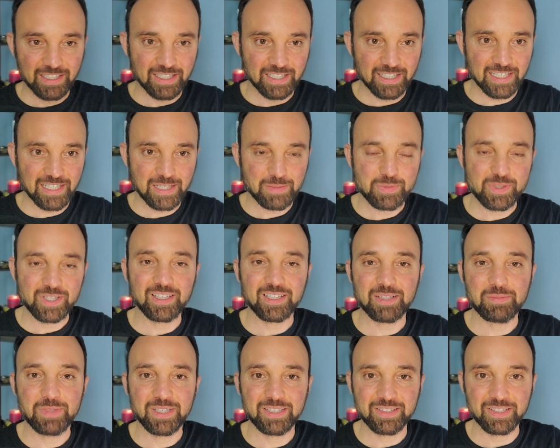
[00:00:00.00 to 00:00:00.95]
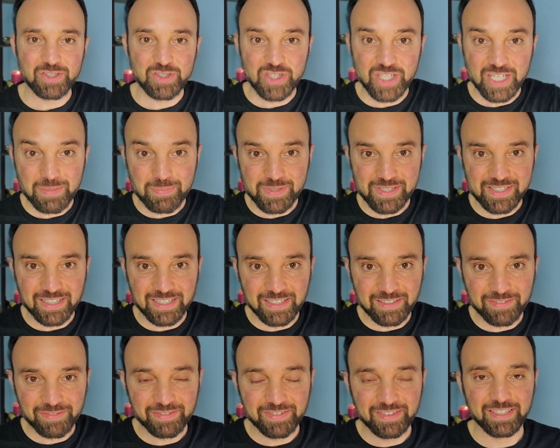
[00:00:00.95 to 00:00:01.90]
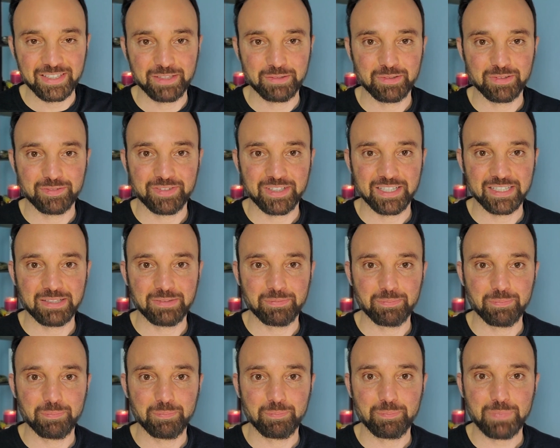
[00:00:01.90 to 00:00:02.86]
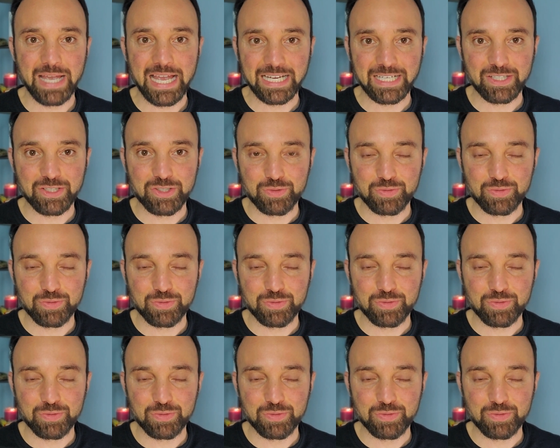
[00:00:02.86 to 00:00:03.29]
I'm talking about the cheap stuff that you'll find in packaged